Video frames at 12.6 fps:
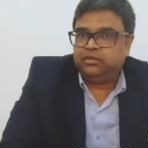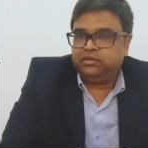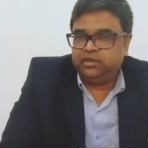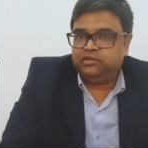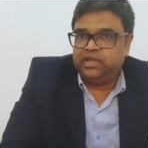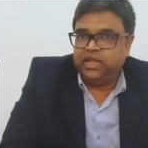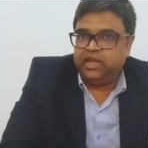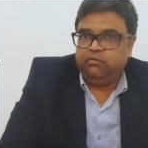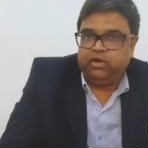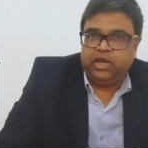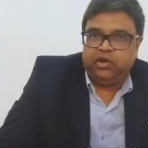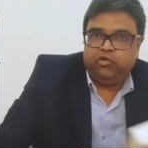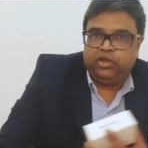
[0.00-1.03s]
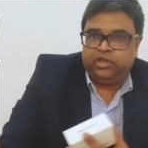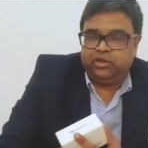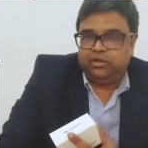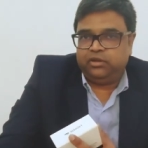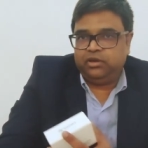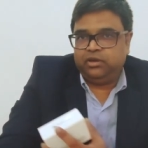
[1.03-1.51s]
this live and on
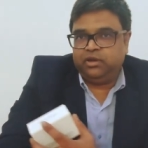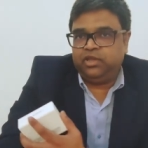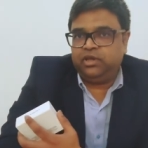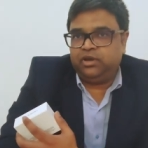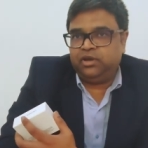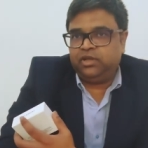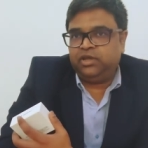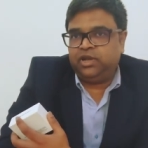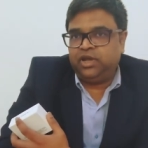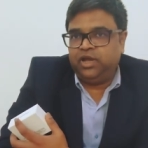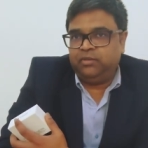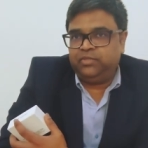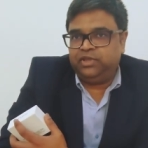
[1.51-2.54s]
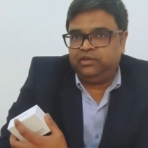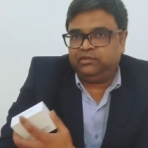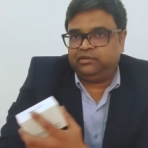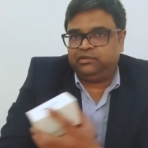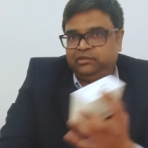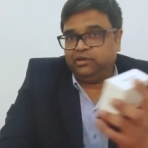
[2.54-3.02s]
other another arm
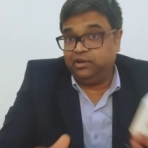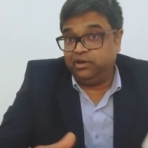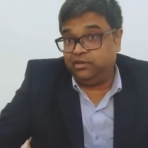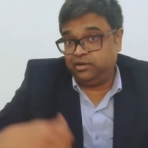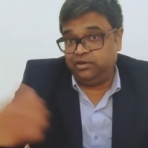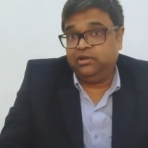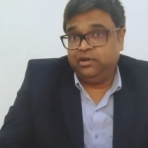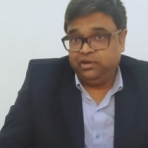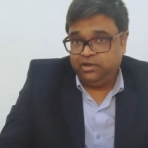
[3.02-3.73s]
this another